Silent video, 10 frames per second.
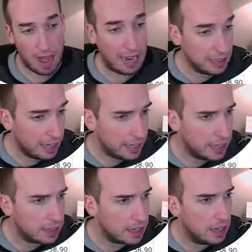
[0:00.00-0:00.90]
I like
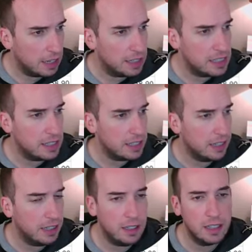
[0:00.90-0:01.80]
it. Uh, let's
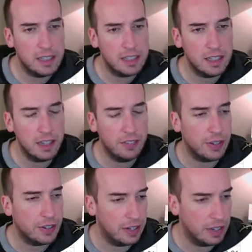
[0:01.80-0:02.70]
see. Let's see
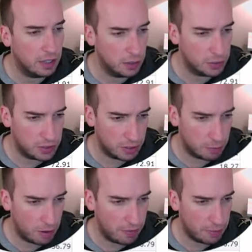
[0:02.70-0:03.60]
if they're getting closer
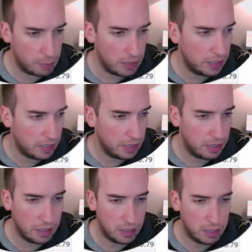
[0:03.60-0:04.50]
to
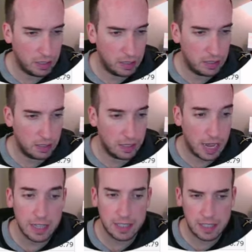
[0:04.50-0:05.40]
profitability.
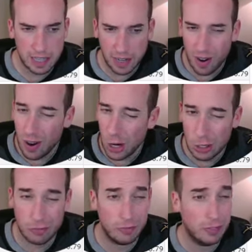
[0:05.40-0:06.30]
Yes, they
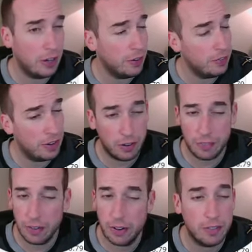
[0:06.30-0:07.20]
are. Very,
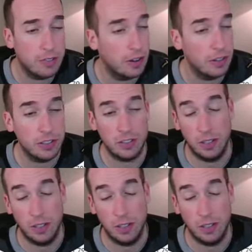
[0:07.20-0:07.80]
very, very, very